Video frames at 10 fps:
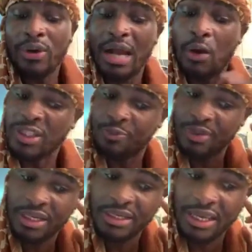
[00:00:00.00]
When I
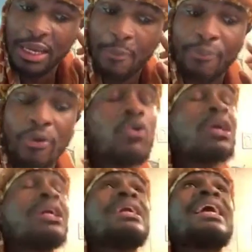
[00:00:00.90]
whisper in your ear,
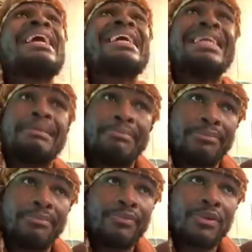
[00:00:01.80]
proclaim
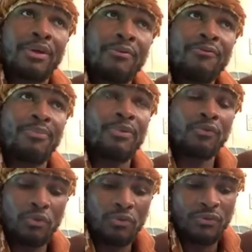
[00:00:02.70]
from
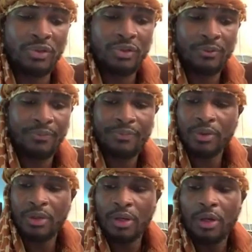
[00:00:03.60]
the roofs.
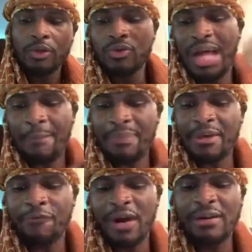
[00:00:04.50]
Do not
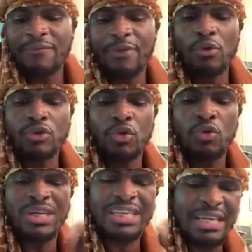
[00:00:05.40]
be afraid of those
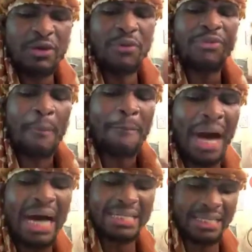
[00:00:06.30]
who kill the
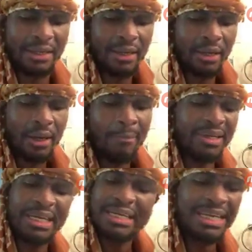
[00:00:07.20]
body,
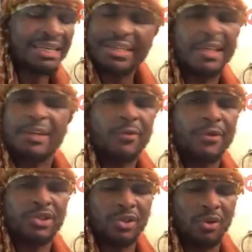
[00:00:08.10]
but cannot kill
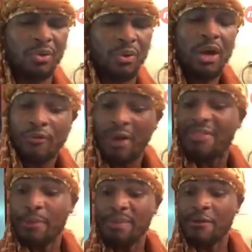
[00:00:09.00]
the soul.
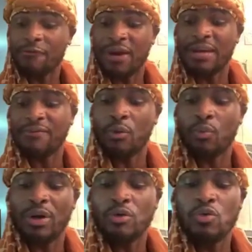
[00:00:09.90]
Rather be afraid of
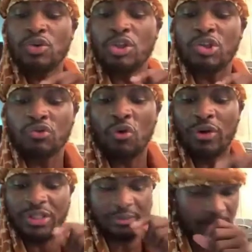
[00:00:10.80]
the one who
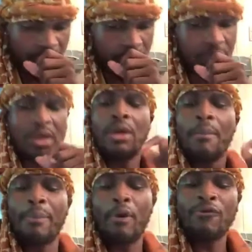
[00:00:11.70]
destroys
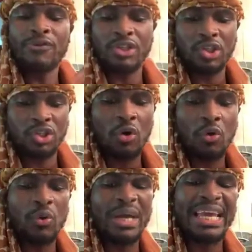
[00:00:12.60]
both the
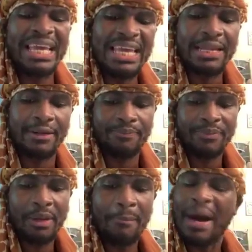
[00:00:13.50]
soul and
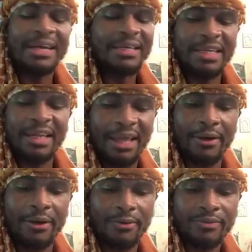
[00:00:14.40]
body in
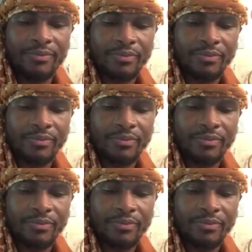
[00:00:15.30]
hell.